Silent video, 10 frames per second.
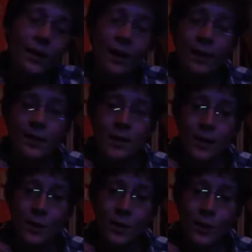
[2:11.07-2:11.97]
That's
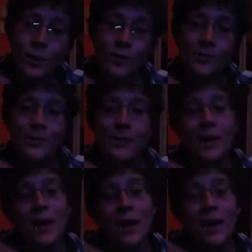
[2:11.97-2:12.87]
kind of cool.
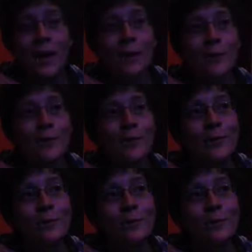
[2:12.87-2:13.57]
Um,